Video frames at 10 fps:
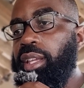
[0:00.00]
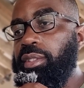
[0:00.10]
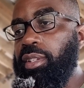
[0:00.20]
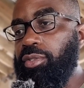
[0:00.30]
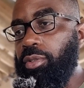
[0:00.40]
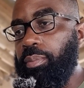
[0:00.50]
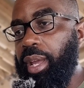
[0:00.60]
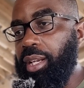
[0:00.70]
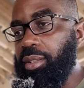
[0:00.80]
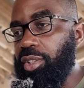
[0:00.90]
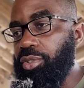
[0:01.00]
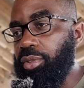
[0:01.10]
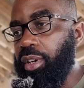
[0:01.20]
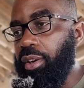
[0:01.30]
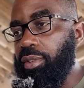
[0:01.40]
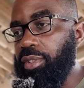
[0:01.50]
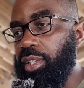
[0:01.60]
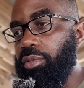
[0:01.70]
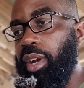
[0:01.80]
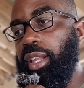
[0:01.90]
central bank digital currency
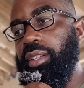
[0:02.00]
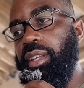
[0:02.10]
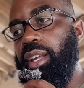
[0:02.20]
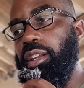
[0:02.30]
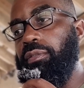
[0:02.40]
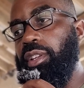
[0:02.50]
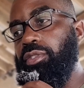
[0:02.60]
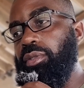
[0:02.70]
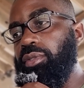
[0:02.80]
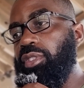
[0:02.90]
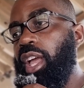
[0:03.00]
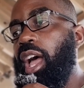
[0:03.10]
directly to individuals,